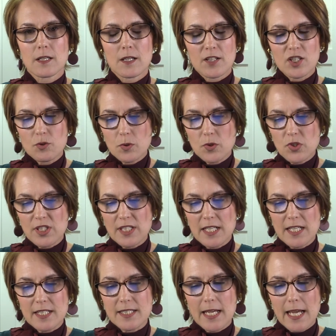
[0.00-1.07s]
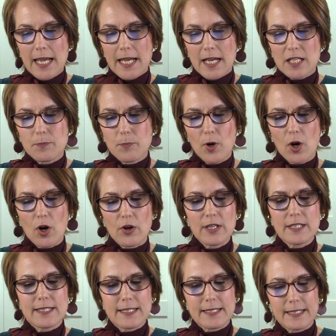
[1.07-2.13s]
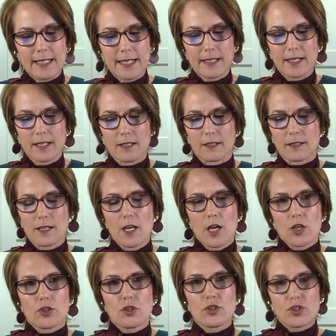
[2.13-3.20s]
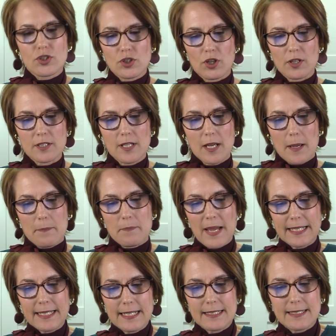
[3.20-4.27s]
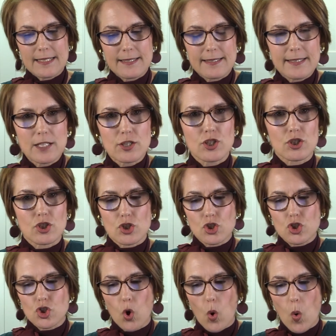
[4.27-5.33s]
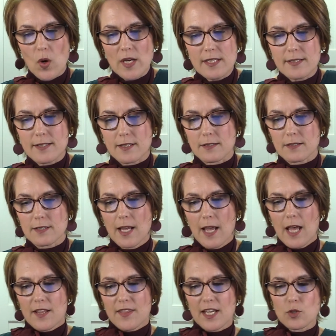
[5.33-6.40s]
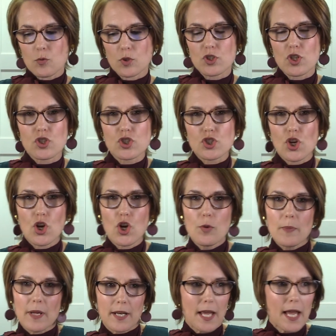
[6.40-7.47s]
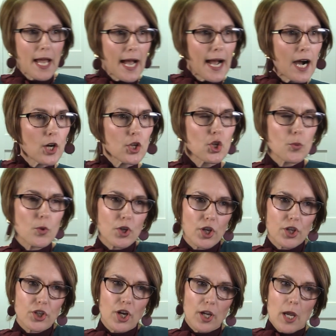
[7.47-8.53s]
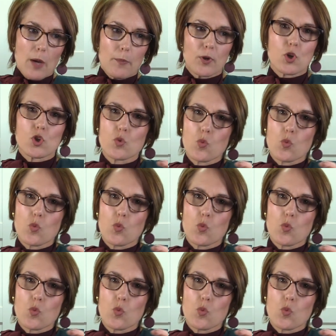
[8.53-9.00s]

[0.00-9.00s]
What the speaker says: This is what you see. Priorities kick in. You start making decisions, choices that will determine how you are going to go. Because